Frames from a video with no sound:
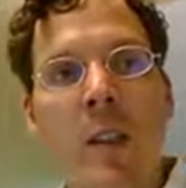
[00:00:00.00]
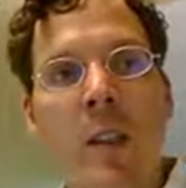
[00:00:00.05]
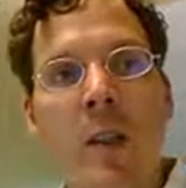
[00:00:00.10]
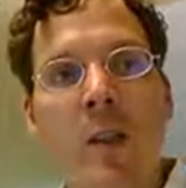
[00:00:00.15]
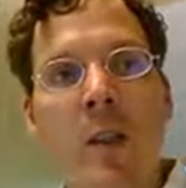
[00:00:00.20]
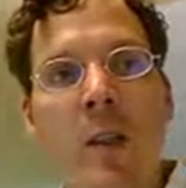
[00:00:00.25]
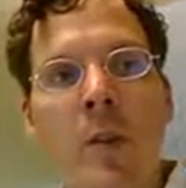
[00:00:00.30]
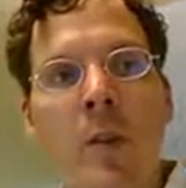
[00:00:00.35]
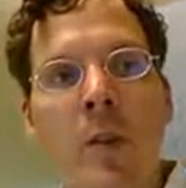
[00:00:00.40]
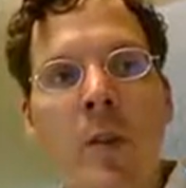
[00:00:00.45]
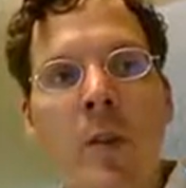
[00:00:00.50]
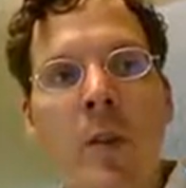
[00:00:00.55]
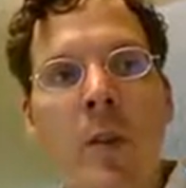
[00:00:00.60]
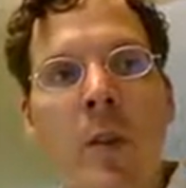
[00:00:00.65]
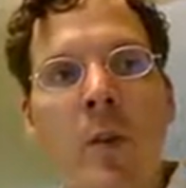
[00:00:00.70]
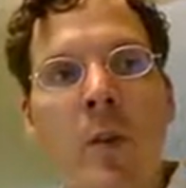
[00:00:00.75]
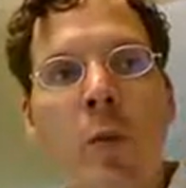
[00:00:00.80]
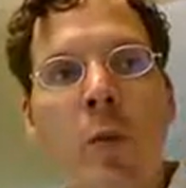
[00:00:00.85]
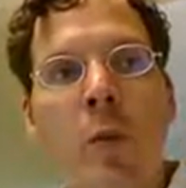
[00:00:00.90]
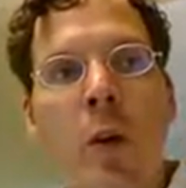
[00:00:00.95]
the
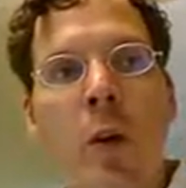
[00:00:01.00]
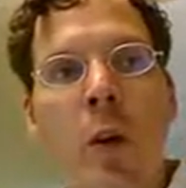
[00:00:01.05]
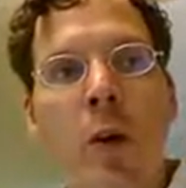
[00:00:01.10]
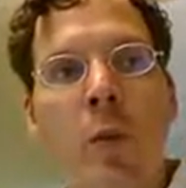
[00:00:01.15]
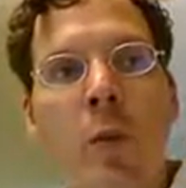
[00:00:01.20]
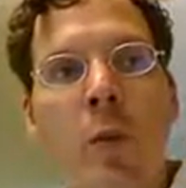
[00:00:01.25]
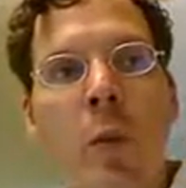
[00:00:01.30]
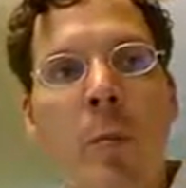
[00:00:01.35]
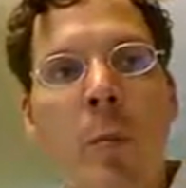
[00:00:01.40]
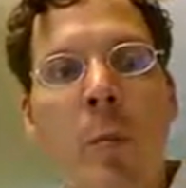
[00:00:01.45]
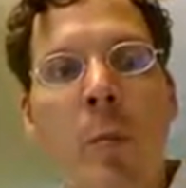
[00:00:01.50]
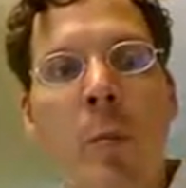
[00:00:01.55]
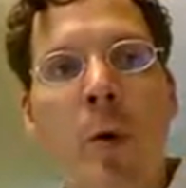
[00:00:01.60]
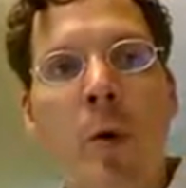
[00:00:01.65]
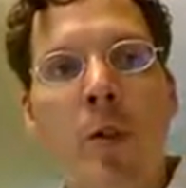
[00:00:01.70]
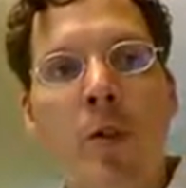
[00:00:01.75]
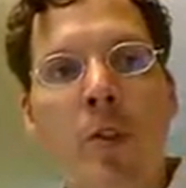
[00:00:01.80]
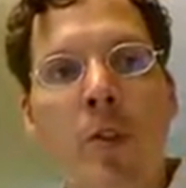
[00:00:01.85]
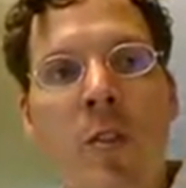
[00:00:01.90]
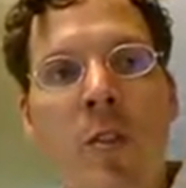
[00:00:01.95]
true long-run
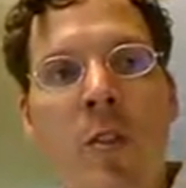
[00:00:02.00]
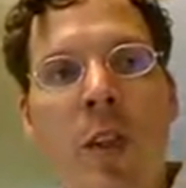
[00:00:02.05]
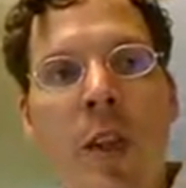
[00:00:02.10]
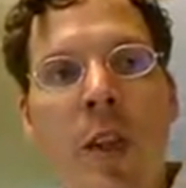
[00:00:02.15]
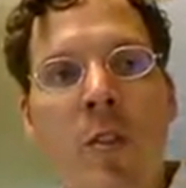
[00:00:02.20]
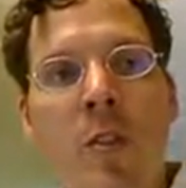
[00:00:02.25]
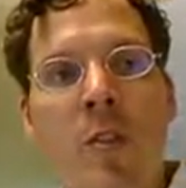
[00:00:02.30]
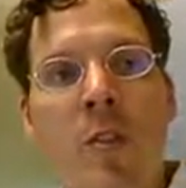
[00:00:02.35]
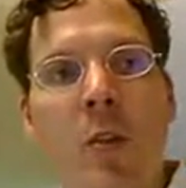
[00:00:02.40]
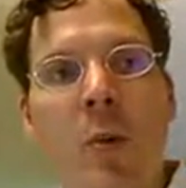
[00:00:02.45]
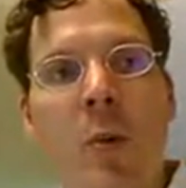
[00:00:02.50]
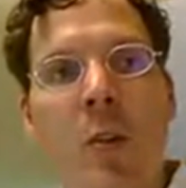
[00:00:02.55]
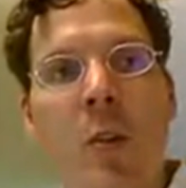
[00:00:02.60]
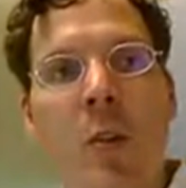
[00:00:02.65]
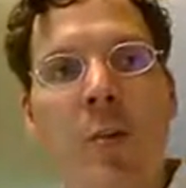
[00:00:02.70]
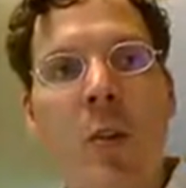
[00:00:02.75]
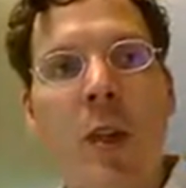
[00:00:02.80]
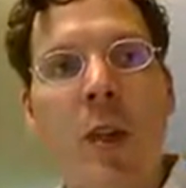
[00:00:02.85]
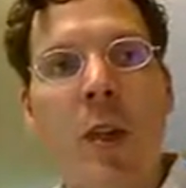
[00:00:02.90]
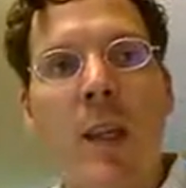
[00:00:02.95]
proportions of heads you would
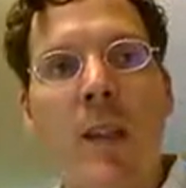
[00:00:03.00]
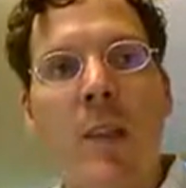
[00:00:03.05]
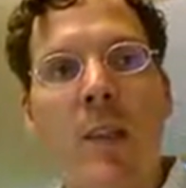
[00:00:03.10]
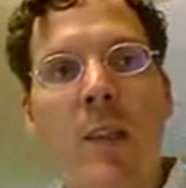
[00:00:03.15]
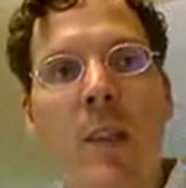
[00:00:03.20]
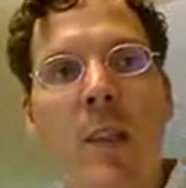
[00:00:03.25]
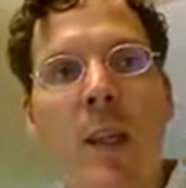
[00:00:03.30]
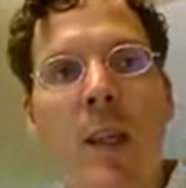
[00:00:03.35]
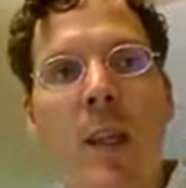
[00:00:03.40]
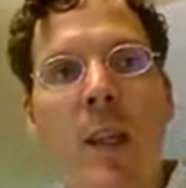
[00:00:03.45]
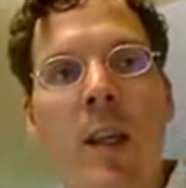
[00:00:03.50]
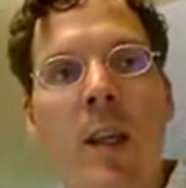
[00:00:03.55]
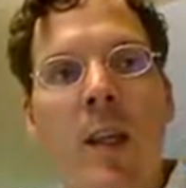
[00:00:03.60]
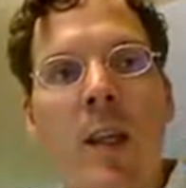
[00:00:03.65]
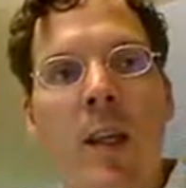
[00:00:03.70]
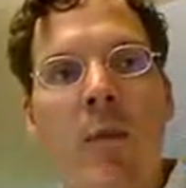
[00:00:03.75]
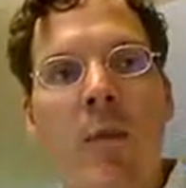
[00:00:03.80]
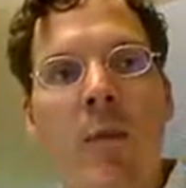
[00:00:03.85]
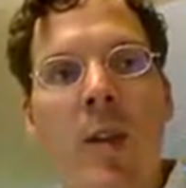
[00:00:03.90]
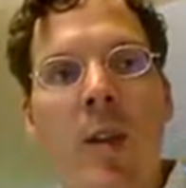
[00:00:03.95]
obtain in
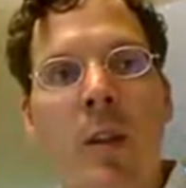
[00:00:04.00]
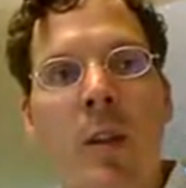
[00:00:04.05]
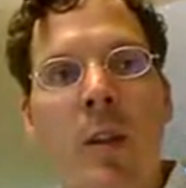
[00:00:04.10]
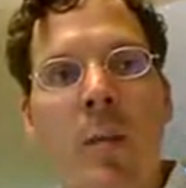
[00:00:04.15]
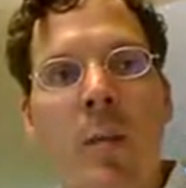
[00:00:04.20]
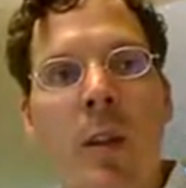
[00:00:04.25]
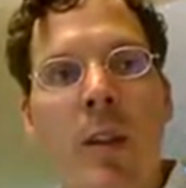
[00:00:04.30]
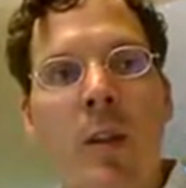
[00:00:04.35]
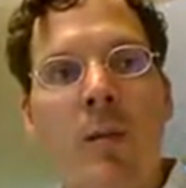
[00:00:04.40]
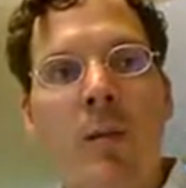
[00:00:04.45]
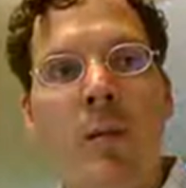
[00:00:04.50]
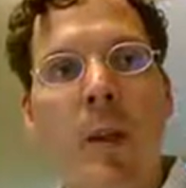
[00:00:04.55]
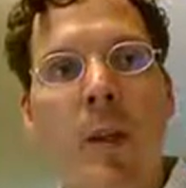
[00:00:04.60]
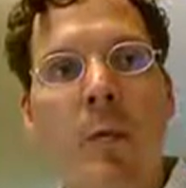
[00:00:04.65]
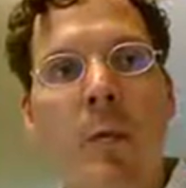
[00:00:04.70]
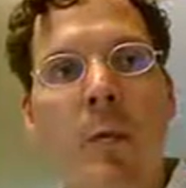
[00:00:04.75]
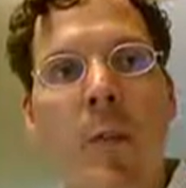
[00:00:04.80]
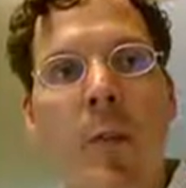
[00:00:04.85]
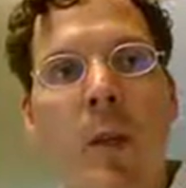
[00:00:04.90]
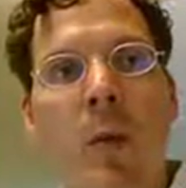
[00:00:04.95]
infinitely many flips
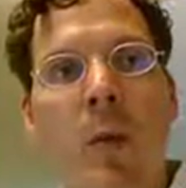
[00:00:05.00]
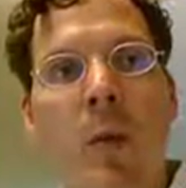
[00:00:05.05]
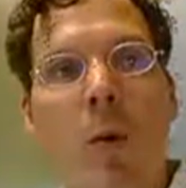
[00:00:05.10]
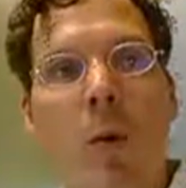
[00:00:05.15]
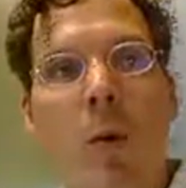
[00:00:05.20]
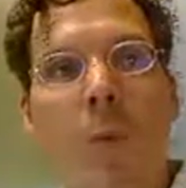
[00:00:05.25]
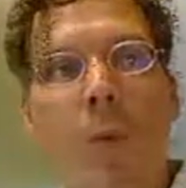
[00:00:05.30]
of the coin.